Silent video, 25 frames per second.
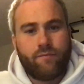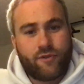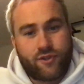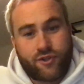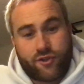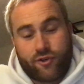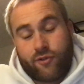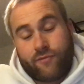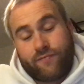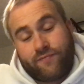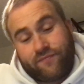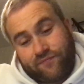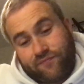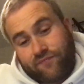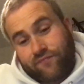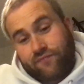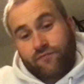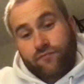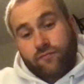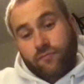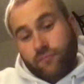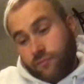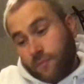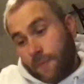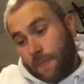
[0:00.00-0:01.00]
So
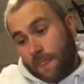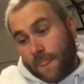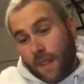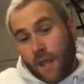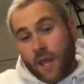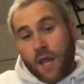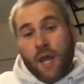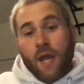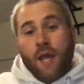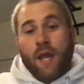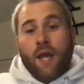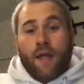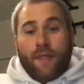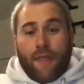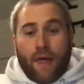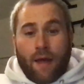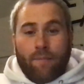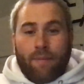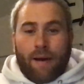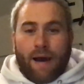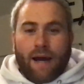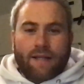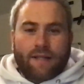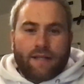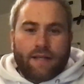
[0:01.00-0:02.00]

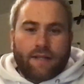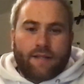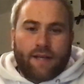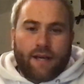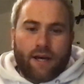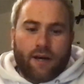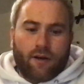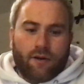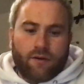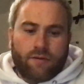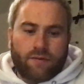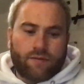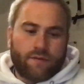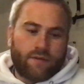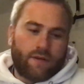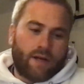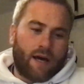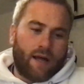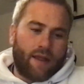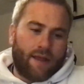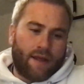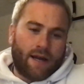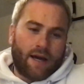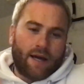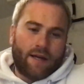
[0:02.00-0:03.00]
then back to the hotel,
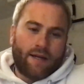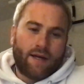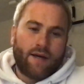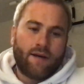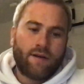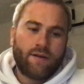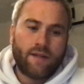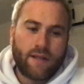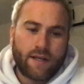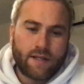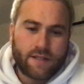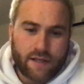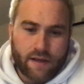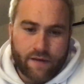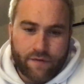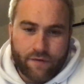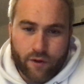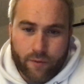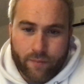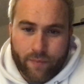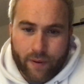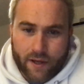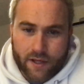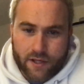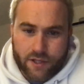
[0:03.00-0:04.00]
I then had a
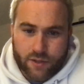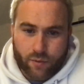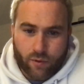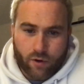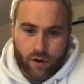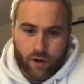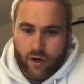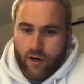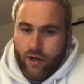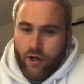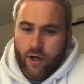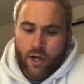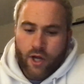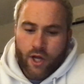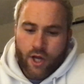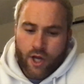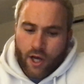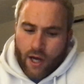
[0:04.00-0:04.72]
few pints of water,